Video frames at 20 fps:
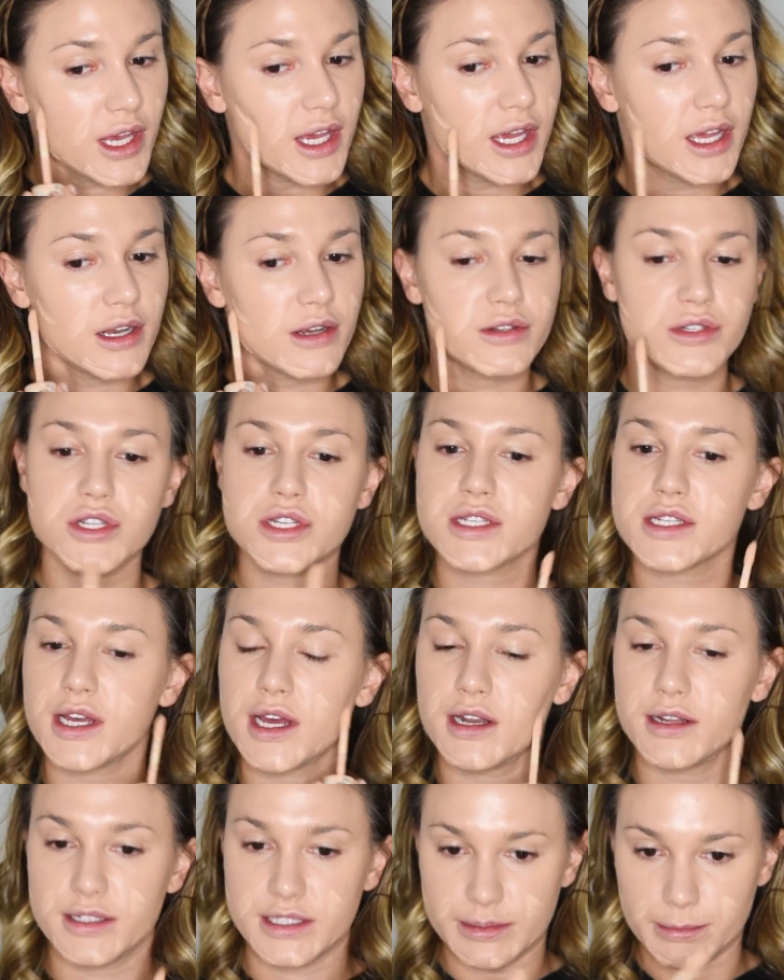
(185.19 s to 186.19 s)
And I'll just
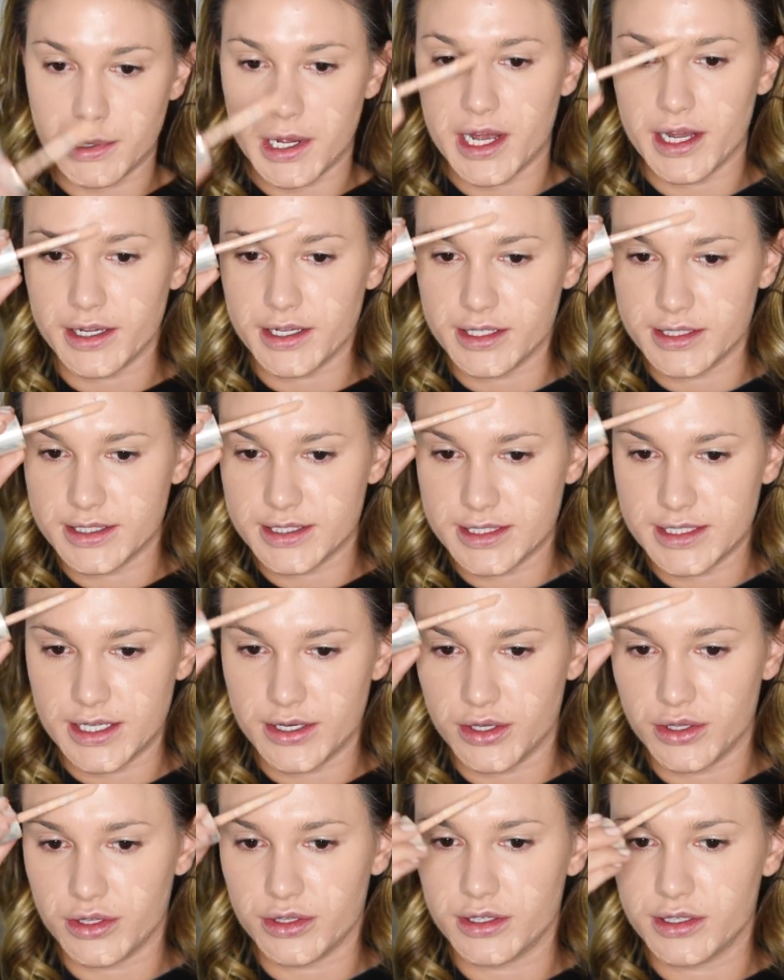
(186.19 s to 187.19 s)
kind of spot
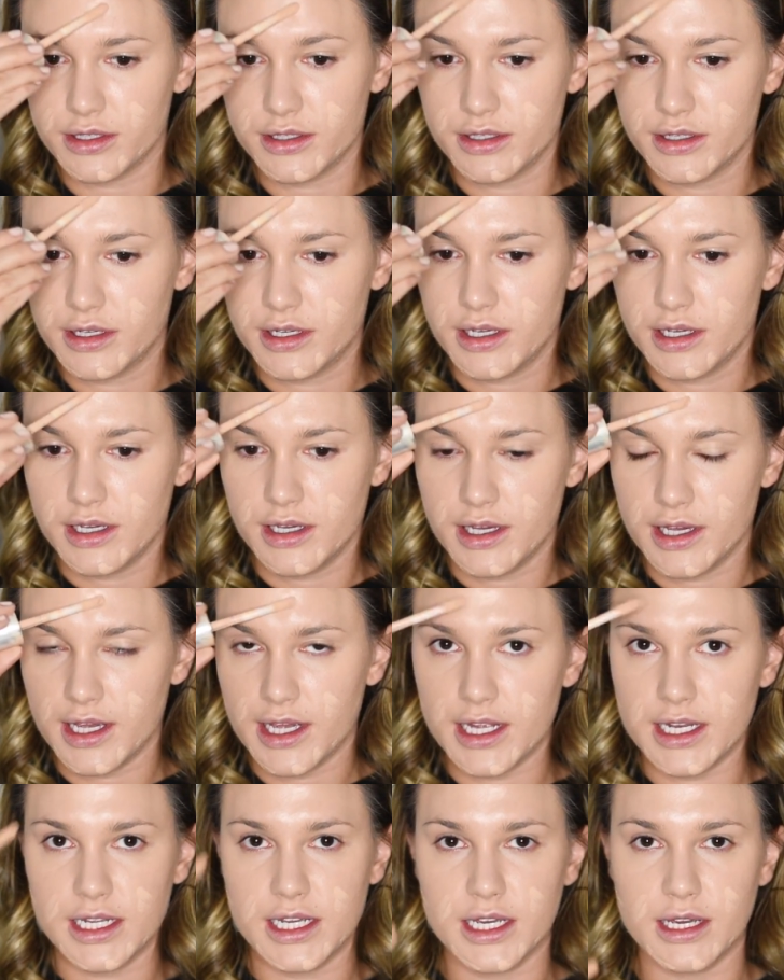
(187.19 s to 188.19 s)
conceal
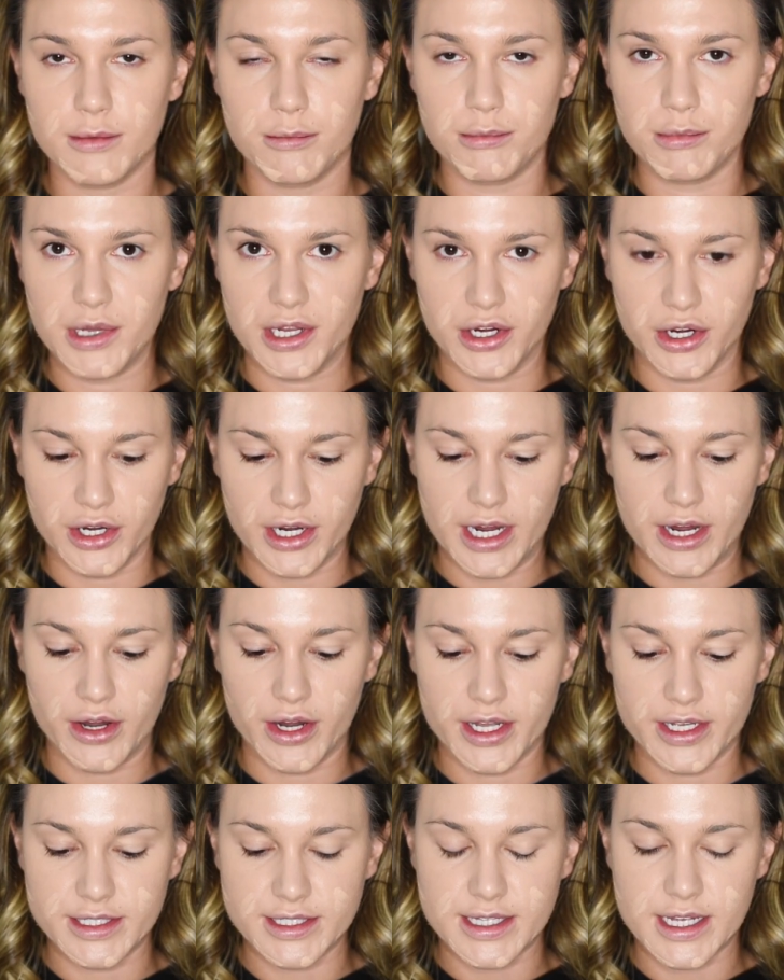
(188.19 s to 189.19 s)
any bigger
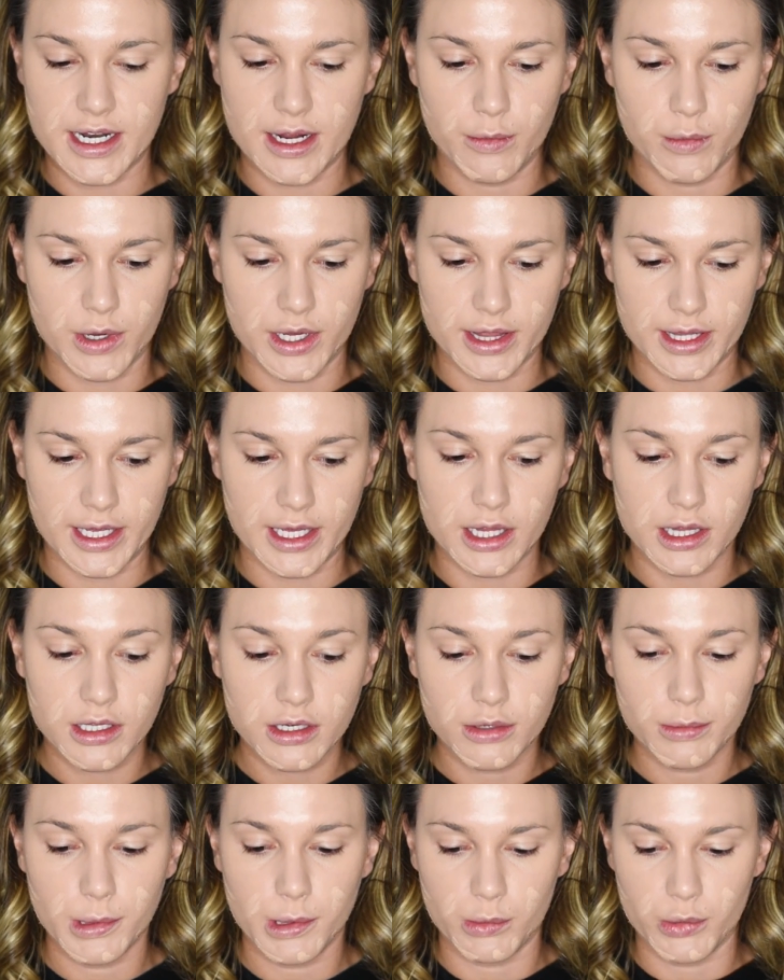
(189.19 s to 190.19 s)
areas that I want, like a
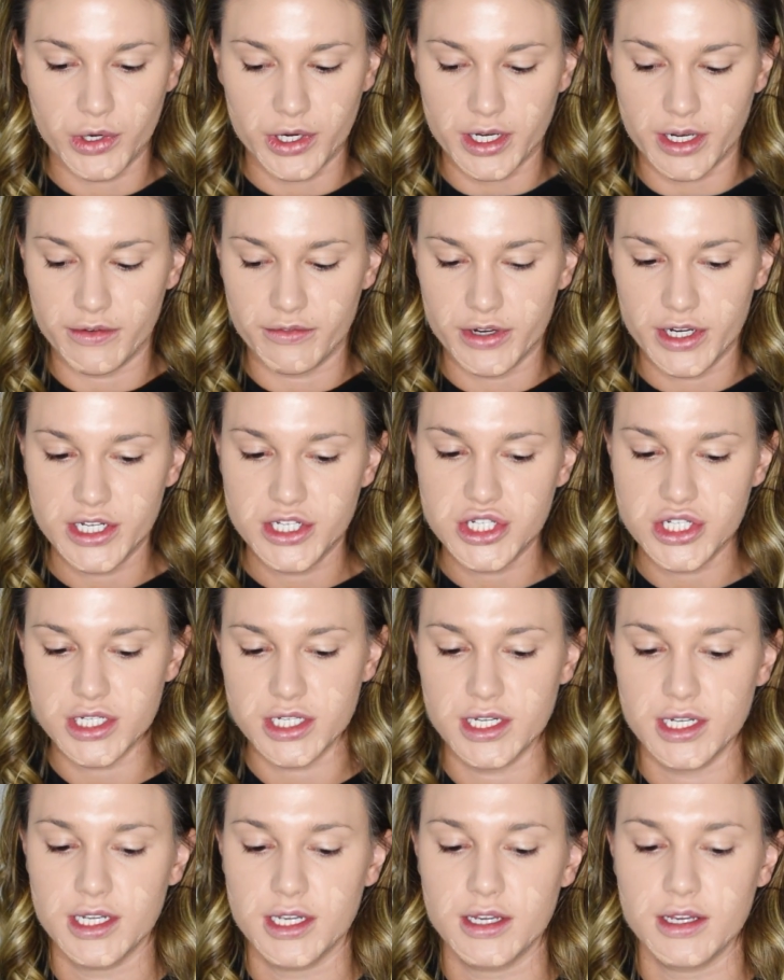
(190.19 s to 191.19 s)
little bit more
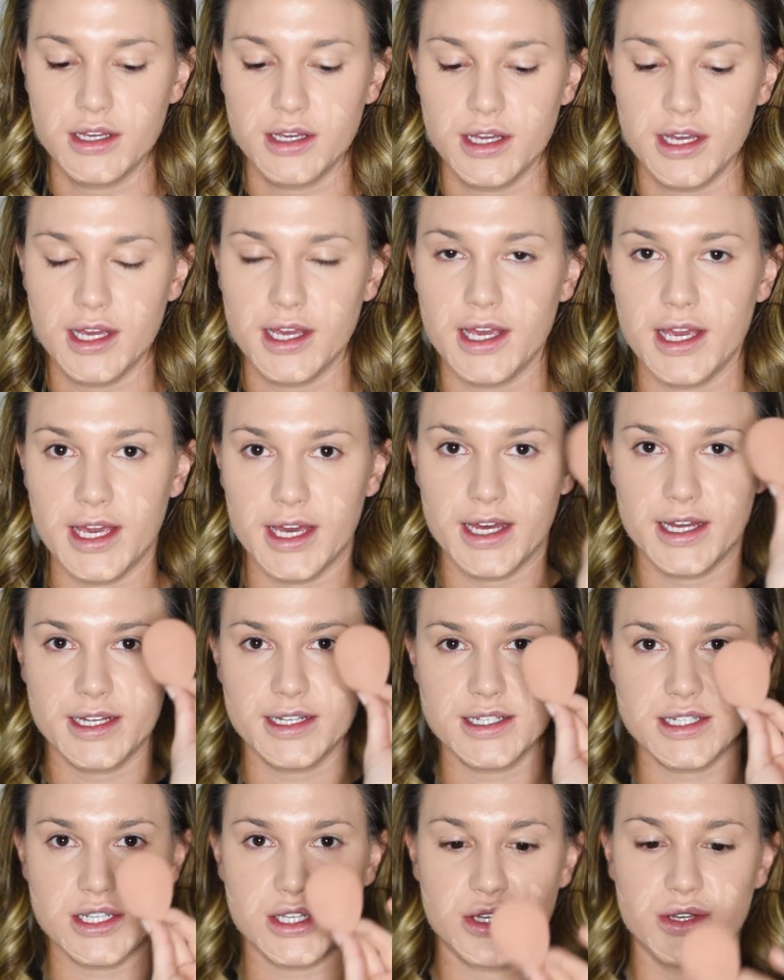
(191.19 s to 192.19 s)
coverage,
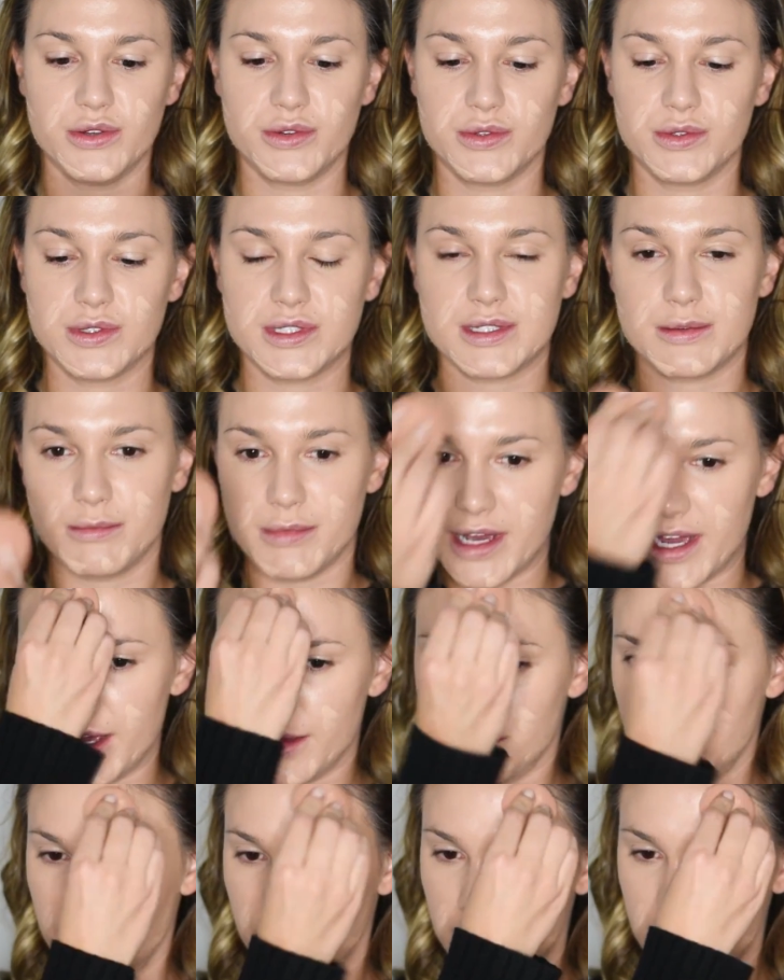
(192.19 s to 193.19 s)
and use
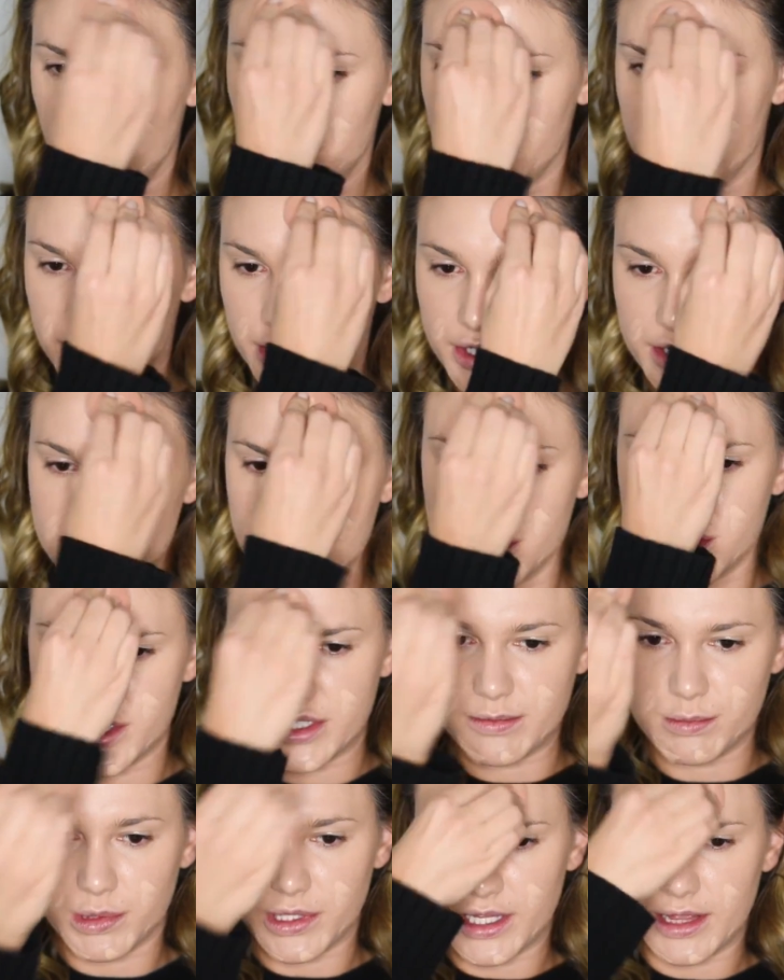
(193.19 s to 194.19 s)
my Beauty Blender to
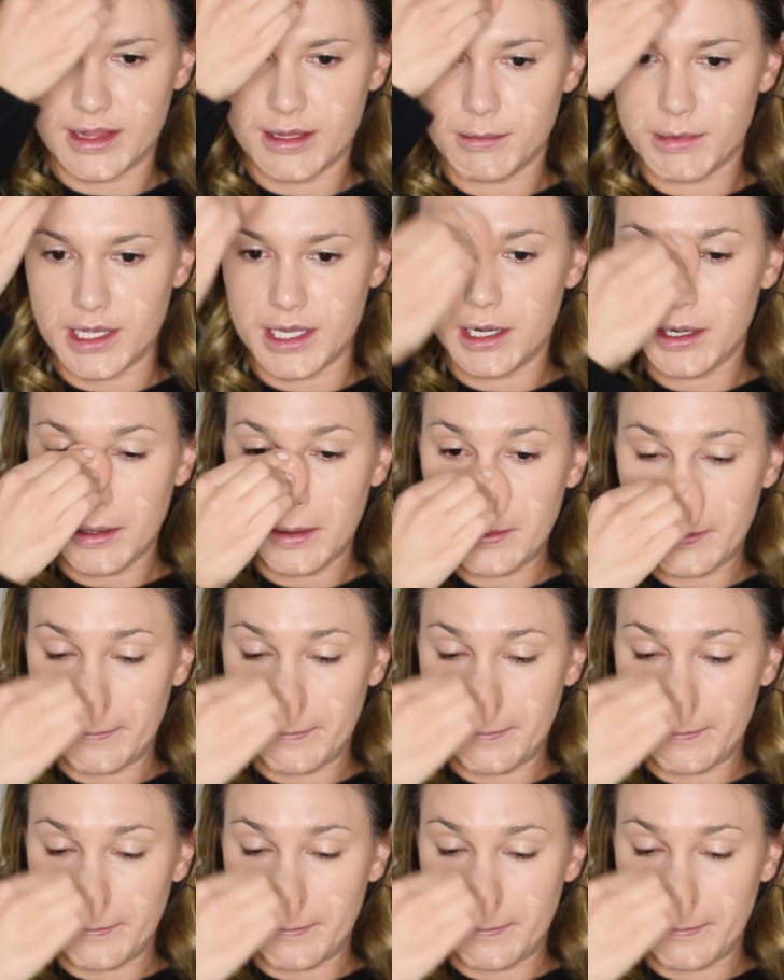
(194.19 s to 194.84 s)
just blend them in.